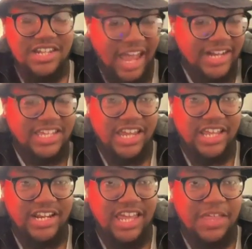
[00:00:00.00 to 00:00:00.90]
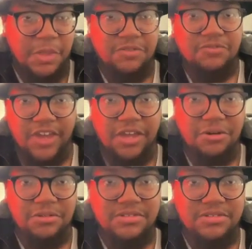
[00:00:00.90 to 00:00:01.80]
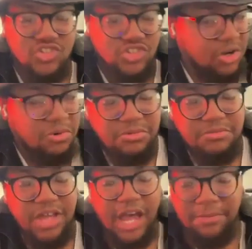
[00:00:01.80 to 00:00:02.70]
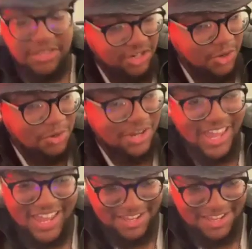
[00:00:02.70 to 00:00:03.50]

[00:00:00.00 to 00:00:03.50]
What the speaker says: not get it, and then fail. So you know what?